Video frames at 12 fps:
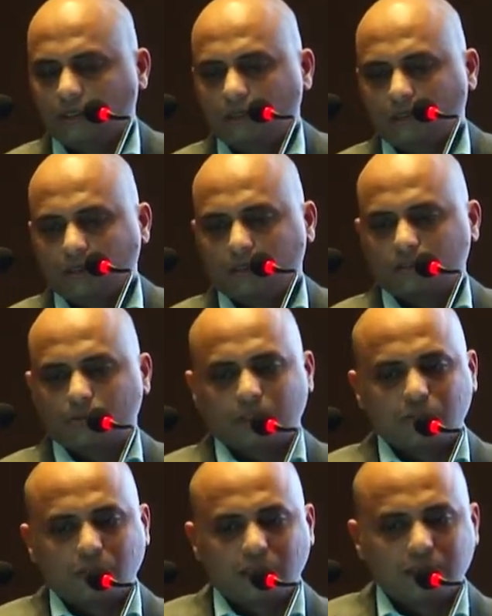Uh, so
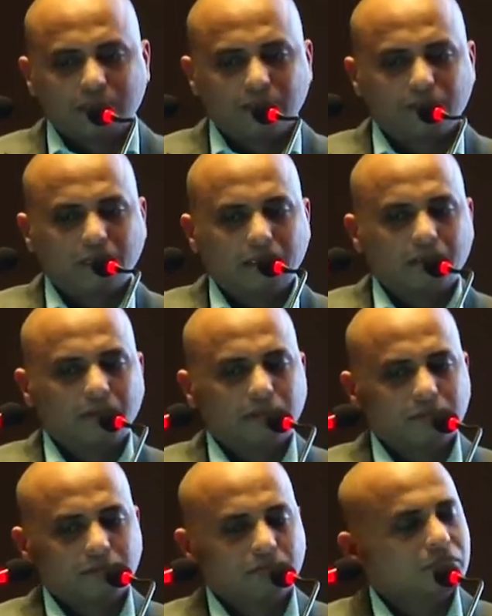as you can see, we are
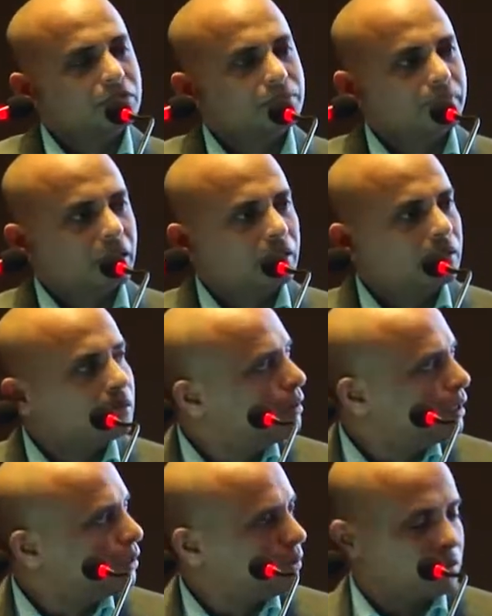uh, spread
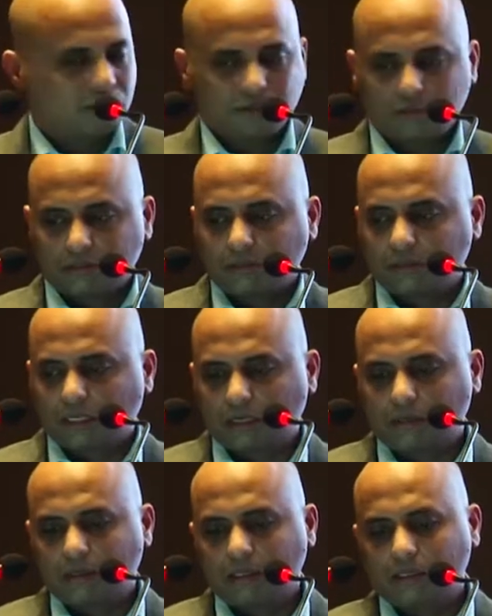across the
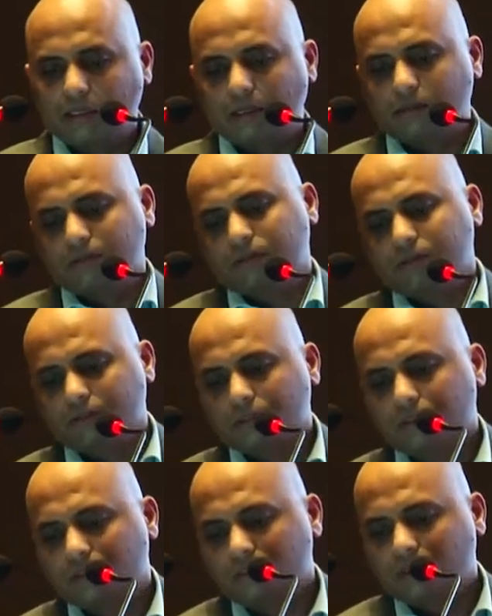country.
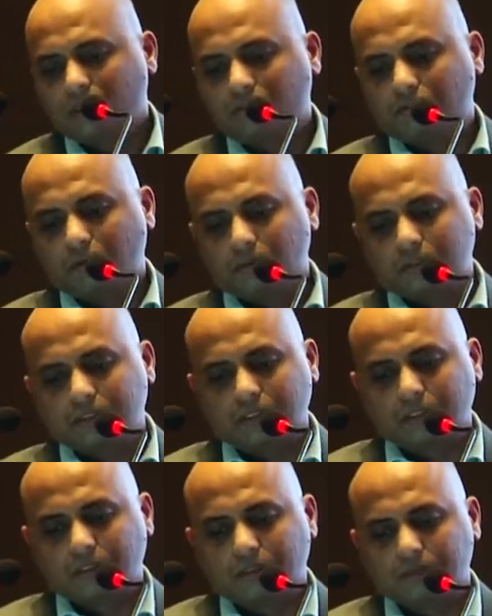Of course,
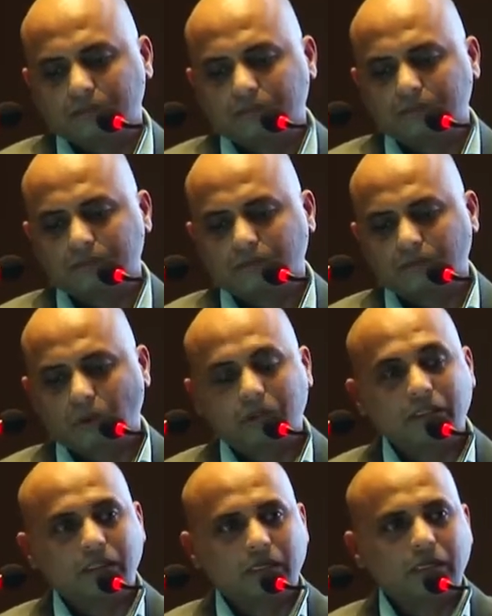uh,
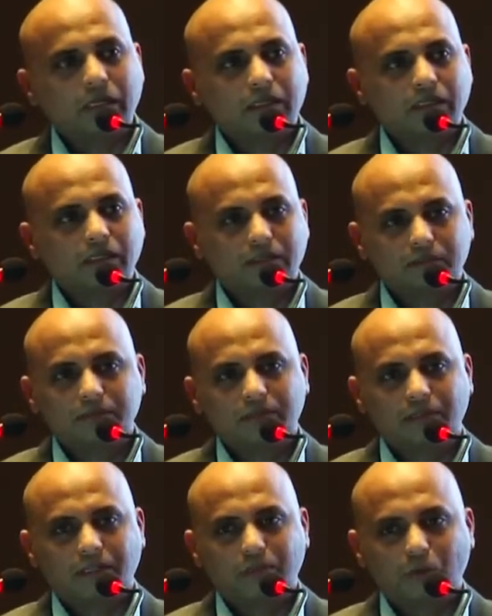not in Karnataka,
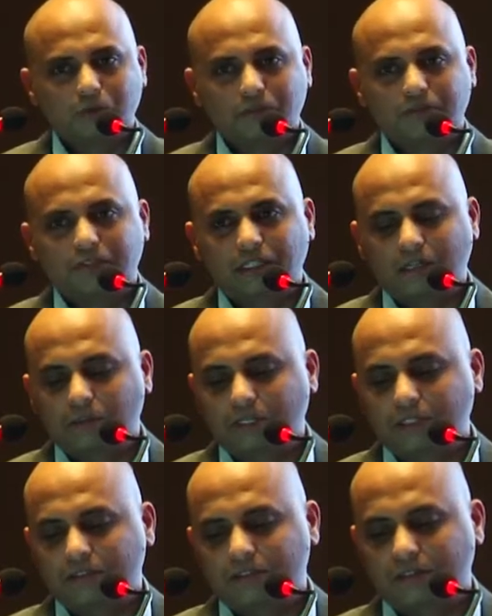like most of the
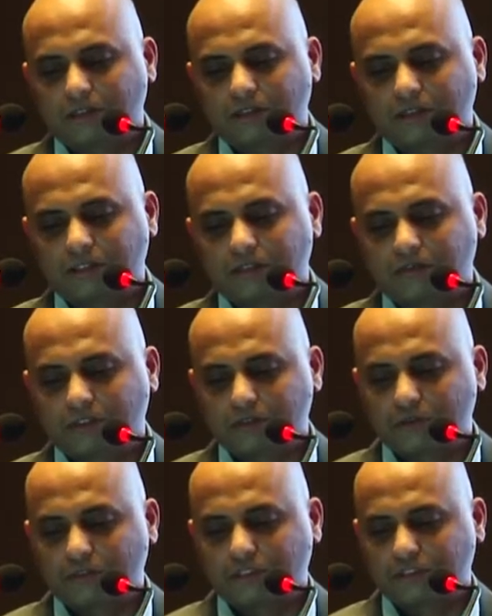companies uh, in the first
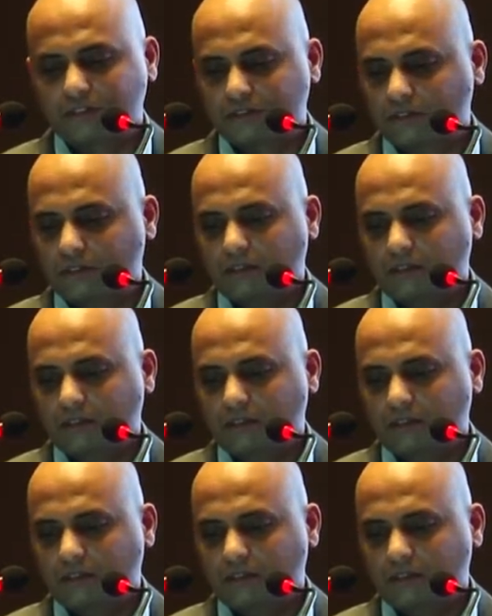two sessions.